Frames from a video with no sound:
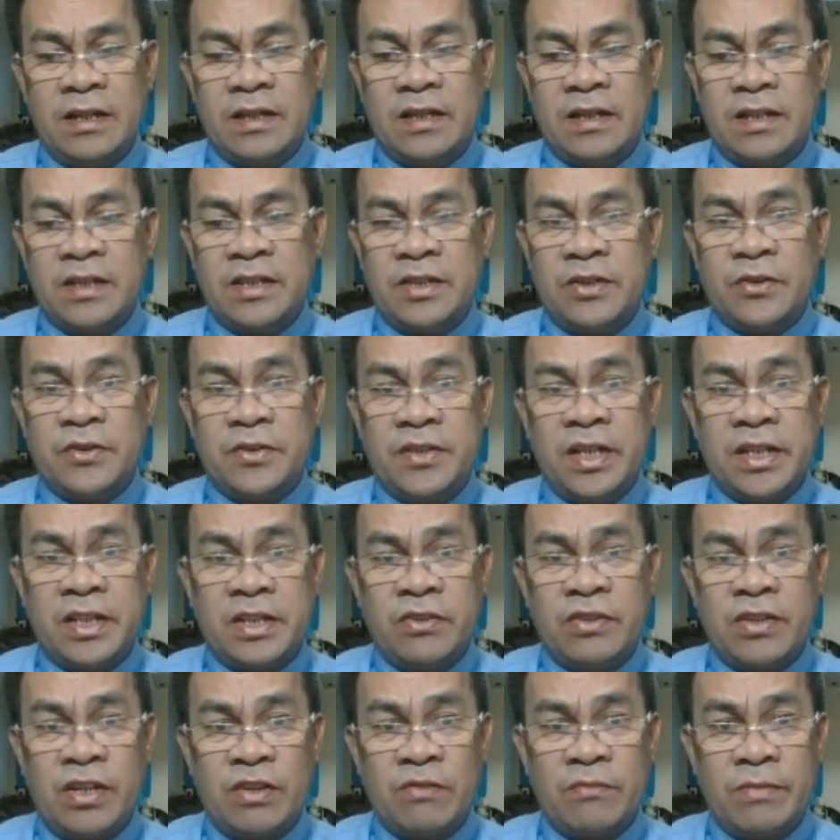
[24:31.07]
your
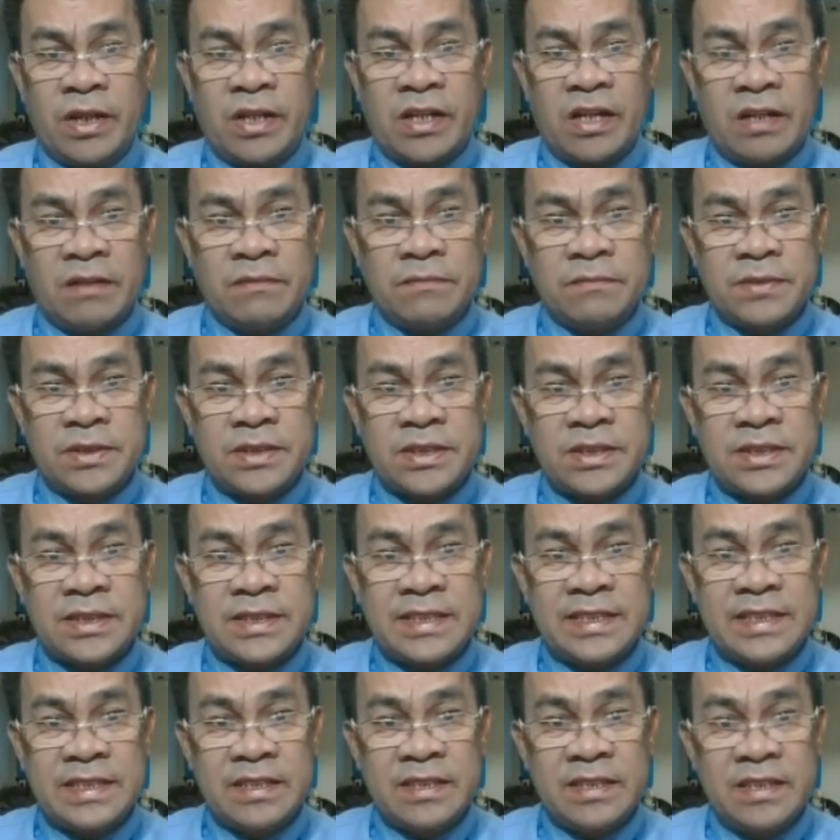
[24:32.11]
dq now becomes
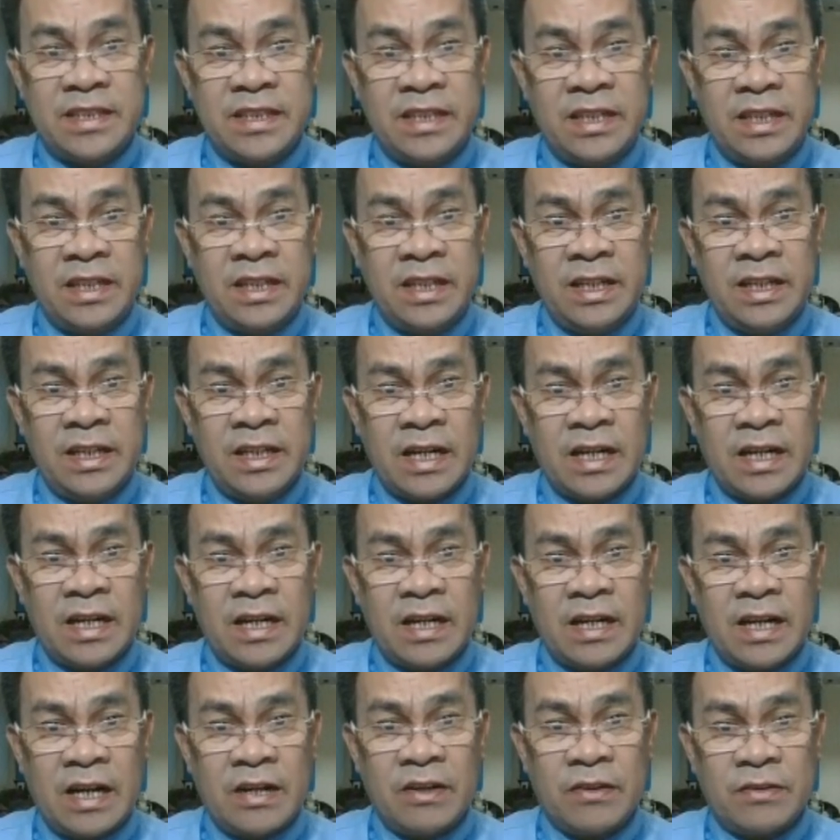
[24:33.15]

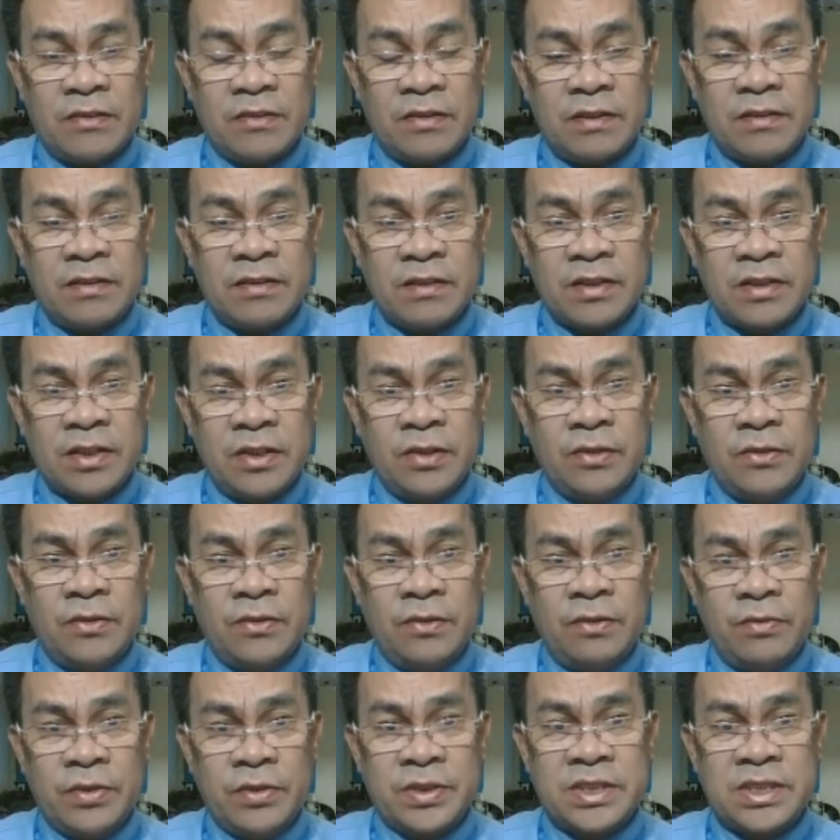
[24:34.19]

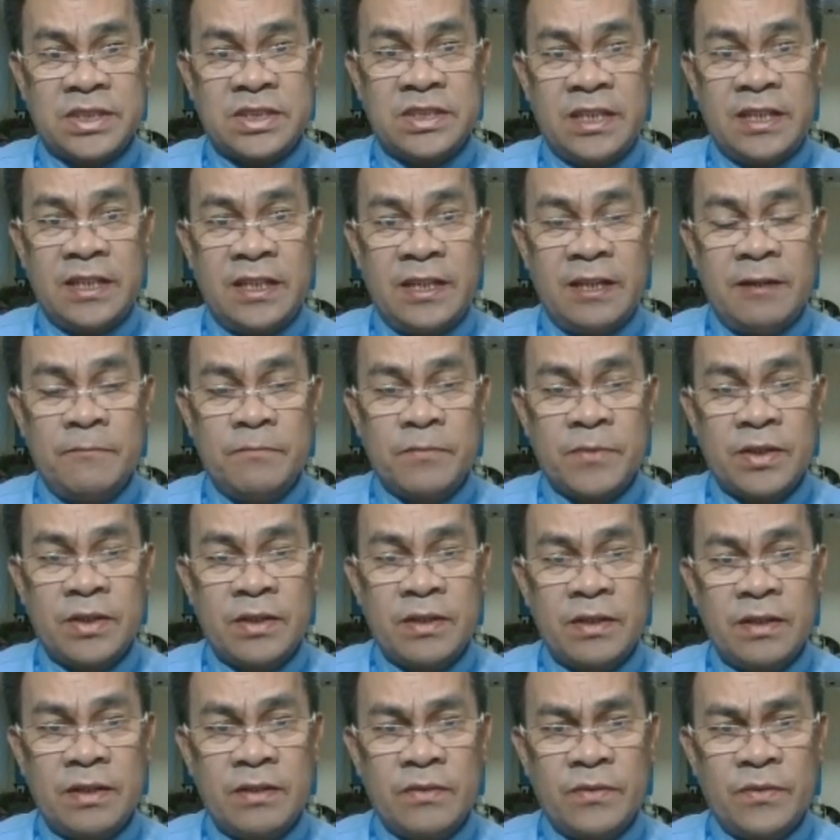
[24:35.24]
q, which is the,
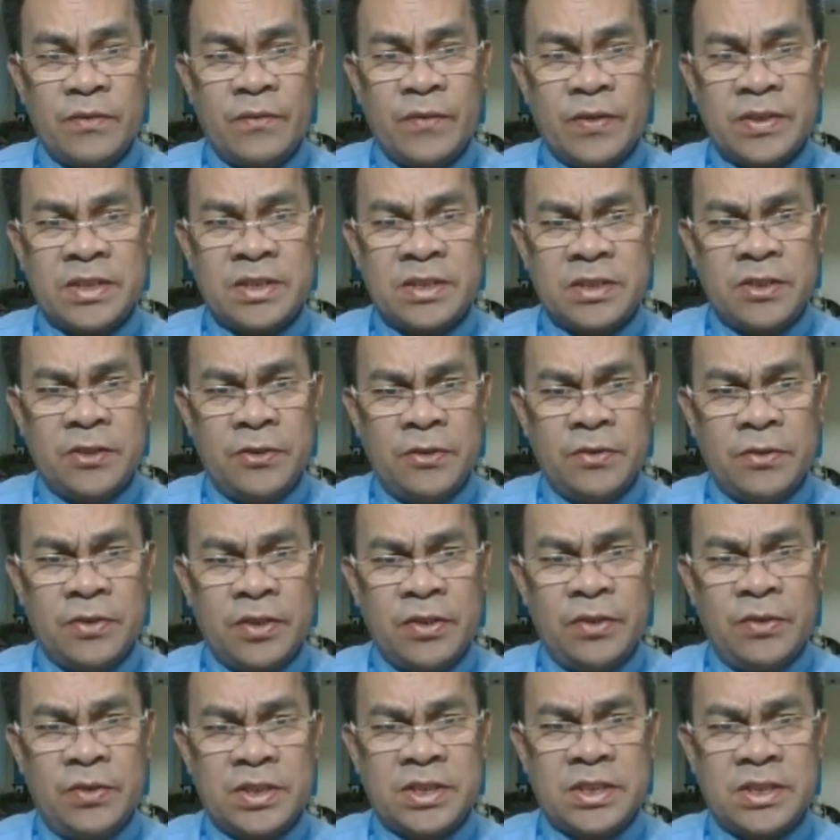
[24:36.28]
what is q?
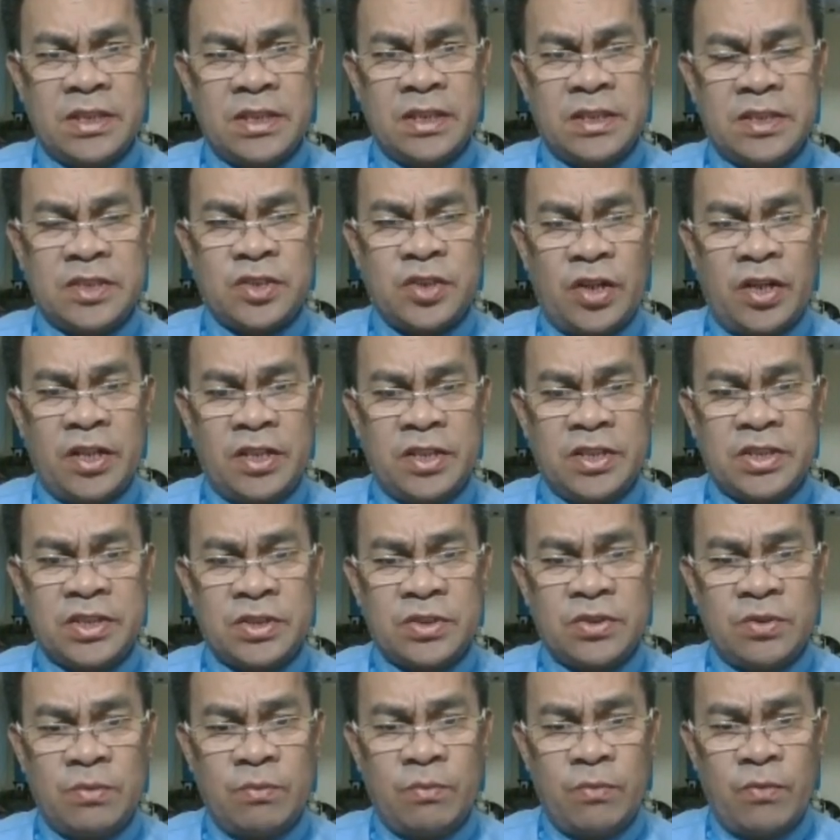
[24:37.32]
Q is the charge
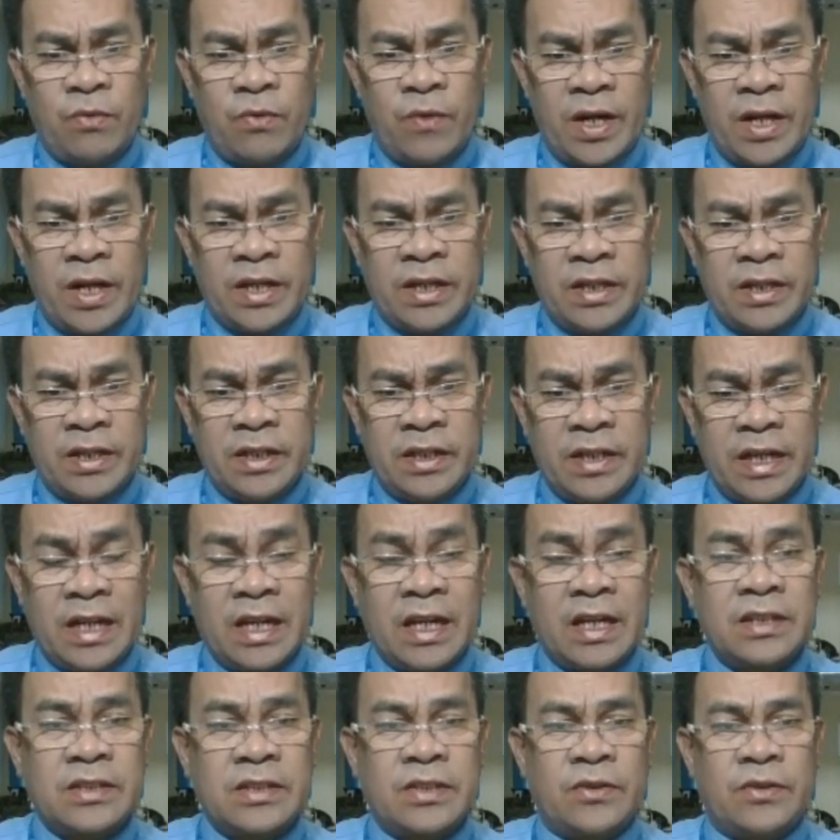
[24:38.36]
of one
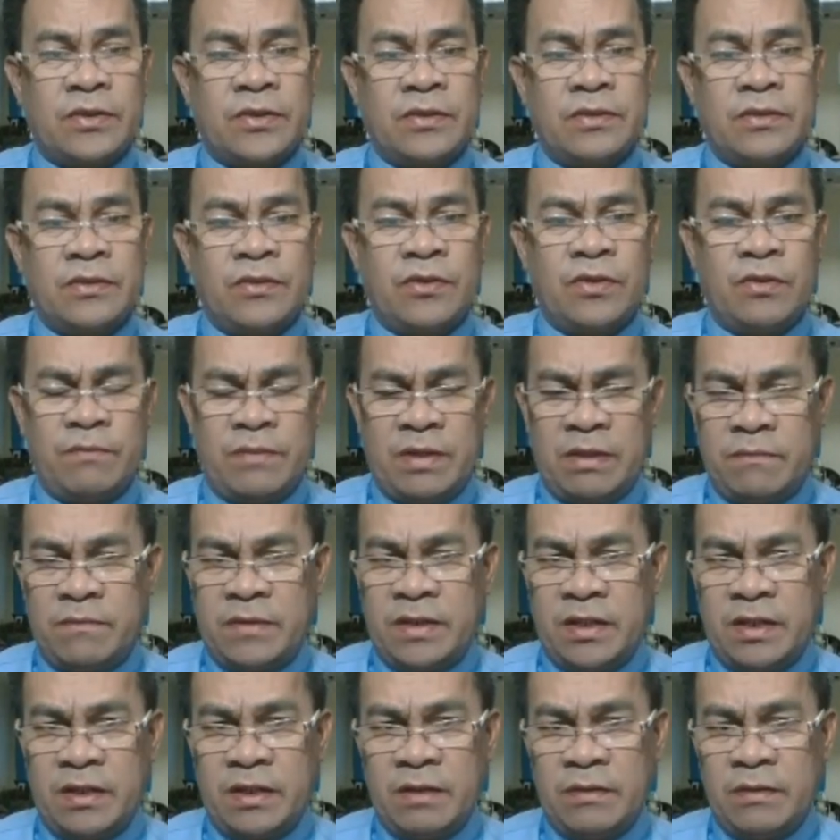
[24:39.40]
electron or
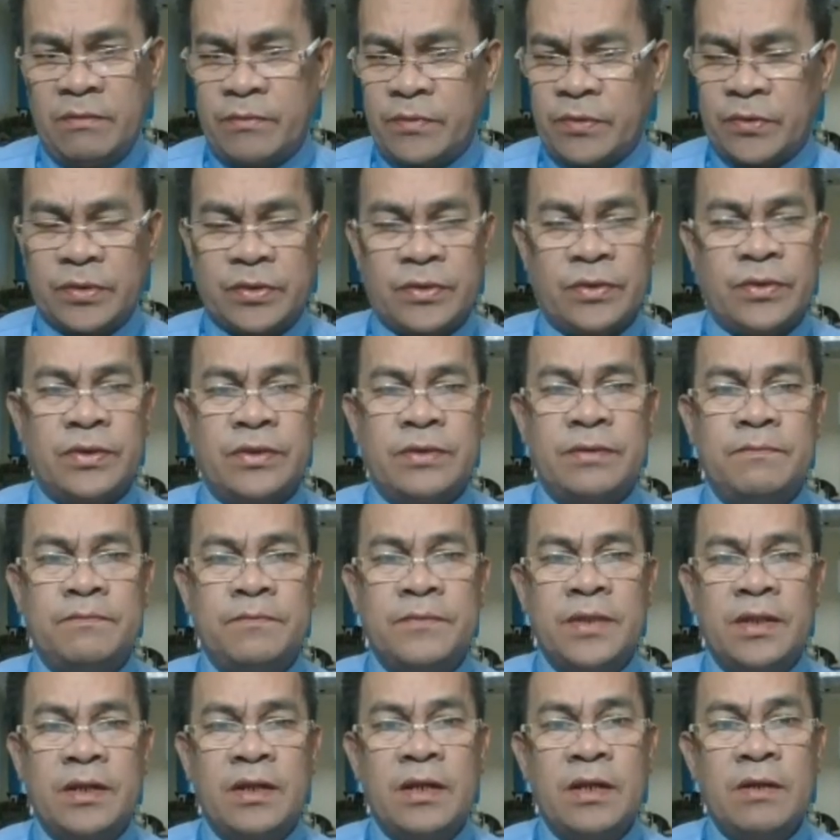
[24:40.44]
maybe proton
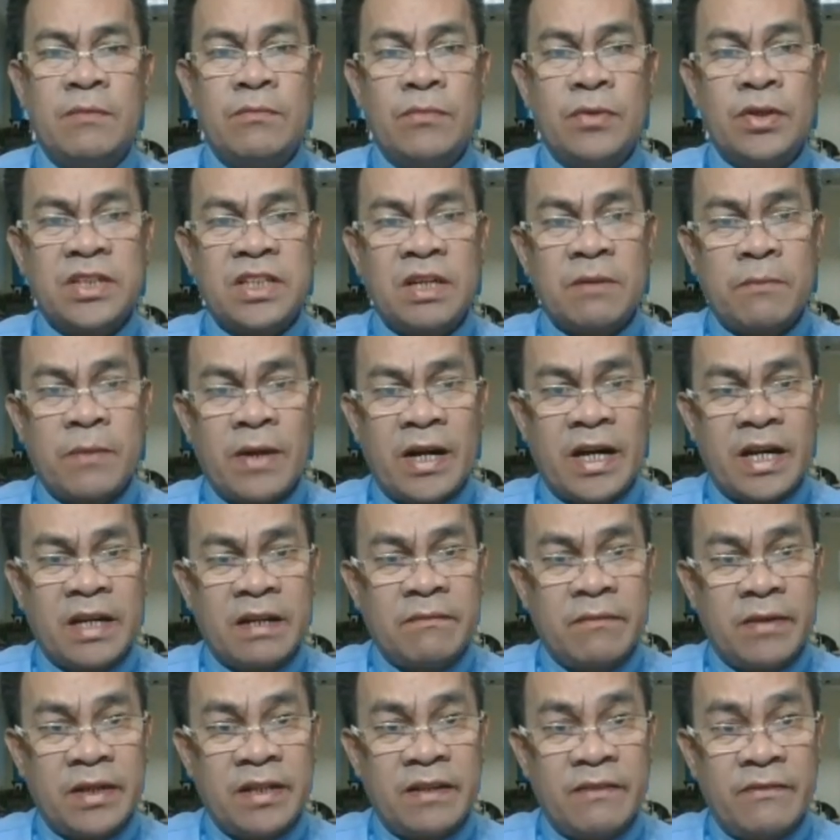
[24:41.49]
multiplied
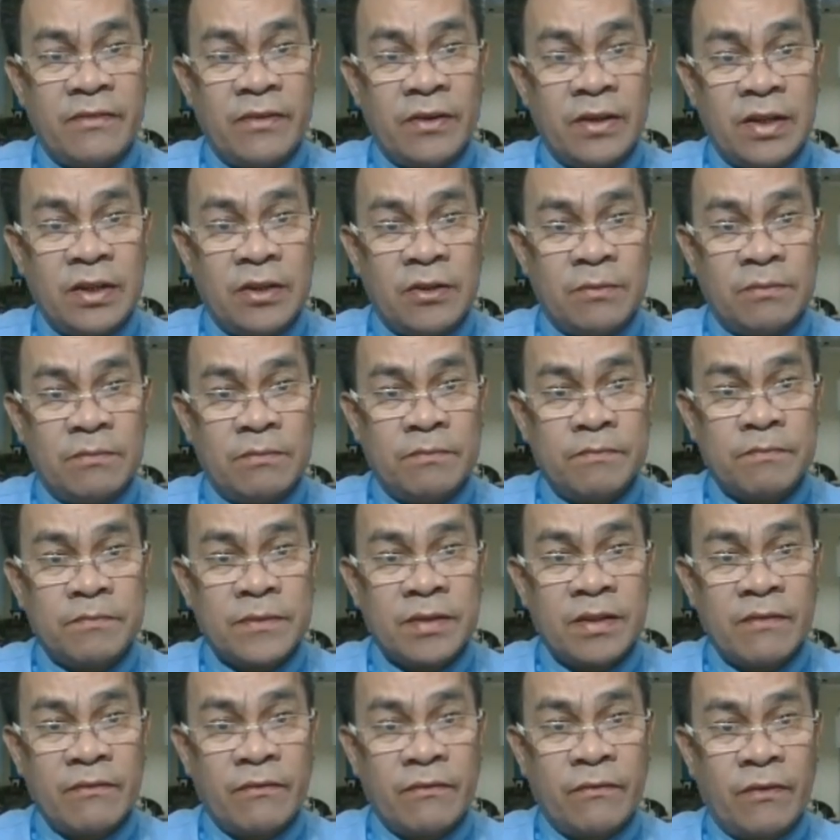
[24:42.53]
by the volume.
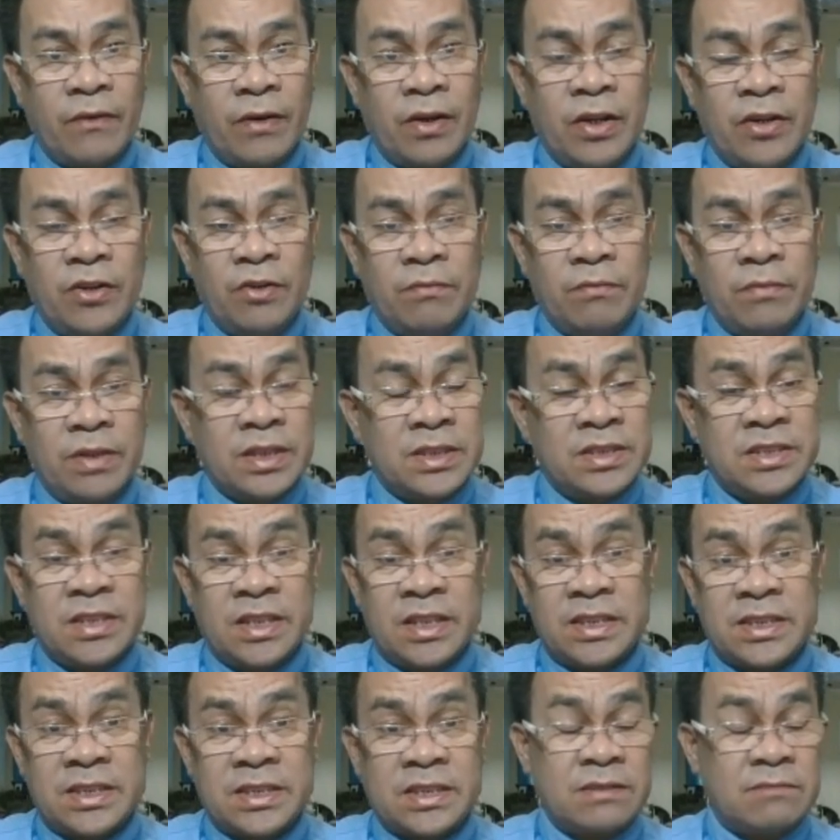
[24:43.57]
Volume is
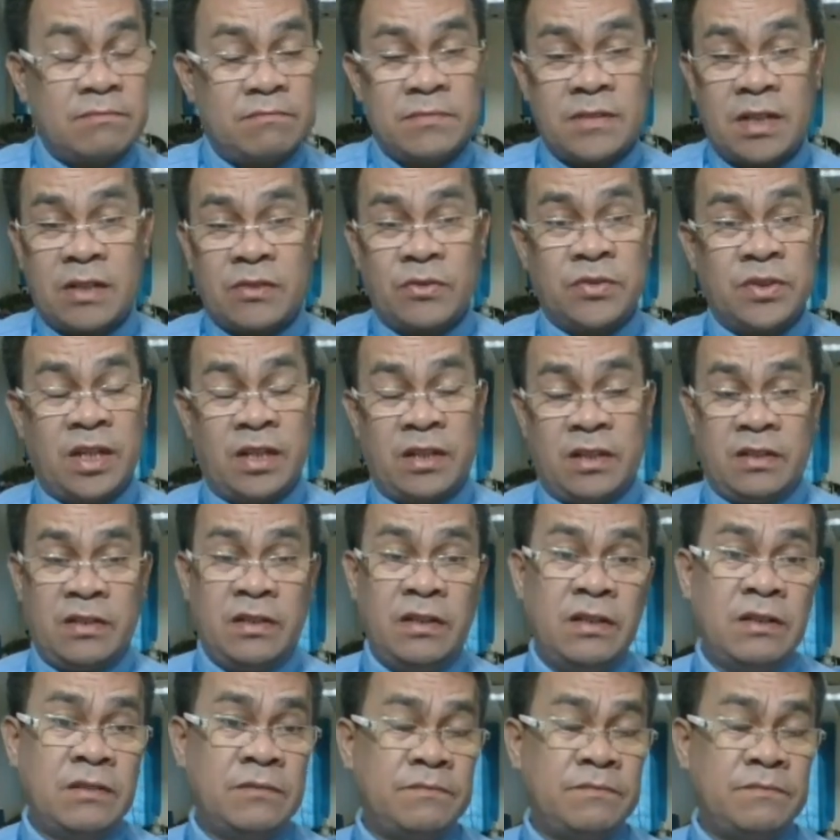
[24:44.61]
just a container,